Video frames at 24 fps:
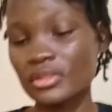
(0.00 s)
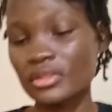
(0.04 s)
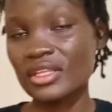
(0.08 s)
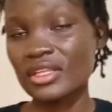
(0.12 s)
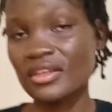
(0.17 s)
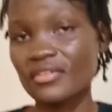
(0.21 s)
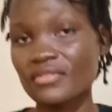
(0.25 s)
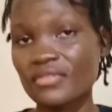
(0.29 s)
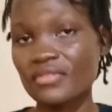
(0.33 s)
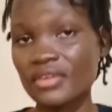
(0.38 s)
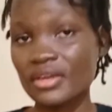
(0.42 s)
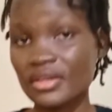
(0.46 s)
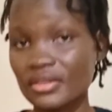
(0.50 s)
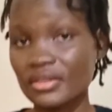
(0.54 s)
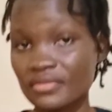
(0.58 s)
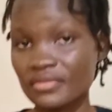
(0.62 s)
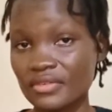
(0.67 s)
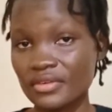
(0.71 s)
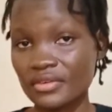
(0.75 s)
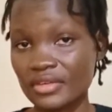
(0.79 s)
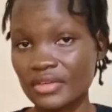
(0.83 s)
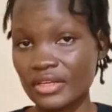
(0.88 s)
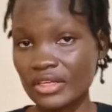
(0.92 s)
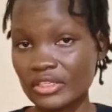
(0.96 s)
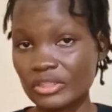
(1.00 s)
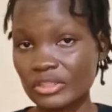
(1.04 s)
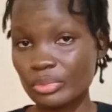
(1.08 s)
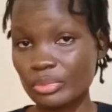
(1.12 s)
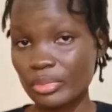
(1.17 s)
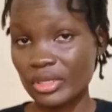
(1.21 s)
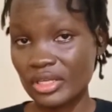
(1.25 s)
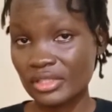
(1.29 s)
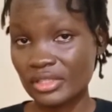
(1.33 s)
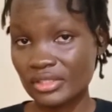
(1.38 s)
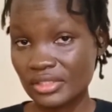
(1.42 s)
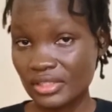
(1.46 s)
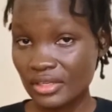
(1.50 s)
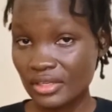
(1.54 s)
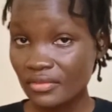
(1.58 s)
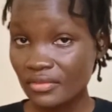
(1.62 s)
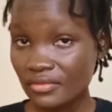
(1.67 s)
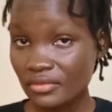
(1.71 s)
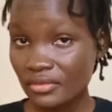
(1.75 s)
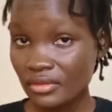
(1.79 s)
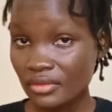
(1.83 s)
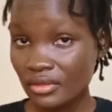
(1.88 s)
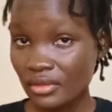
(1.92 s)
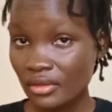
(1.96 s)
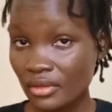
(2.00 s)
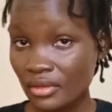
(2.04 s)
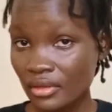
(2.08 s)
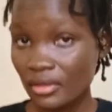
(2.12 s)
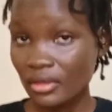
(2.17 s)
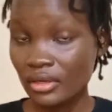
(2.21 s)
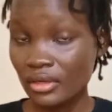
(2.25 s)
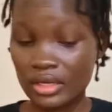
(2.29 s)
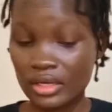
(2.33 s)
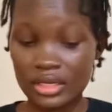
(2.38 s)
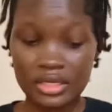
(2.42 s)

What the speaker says: alone, they're very, very expensive,